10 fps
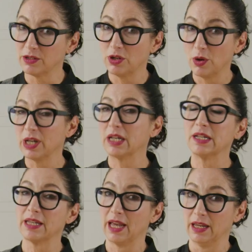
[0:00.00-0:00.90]
You know what I'm going
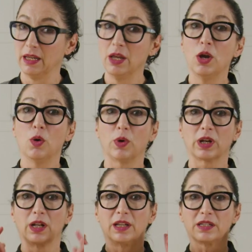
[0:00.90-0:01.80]
to say? We're
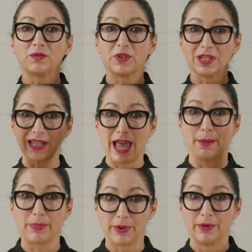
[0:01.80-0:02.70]
going to listen for the
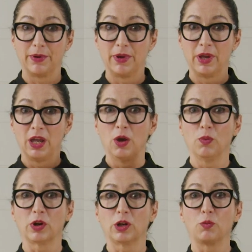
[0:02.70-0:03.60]
slap.
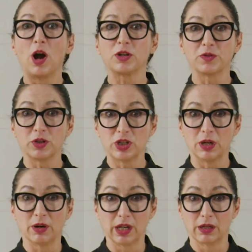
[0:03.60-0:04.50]
We're going to watch for the
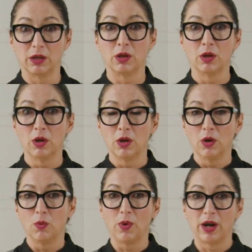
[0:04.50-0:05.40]
shearing,
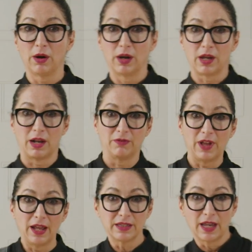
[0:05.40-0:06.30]
where it kind of
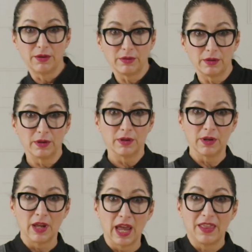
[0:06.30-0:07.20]
flattens out,
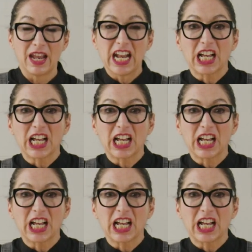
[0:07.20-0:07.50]
and then it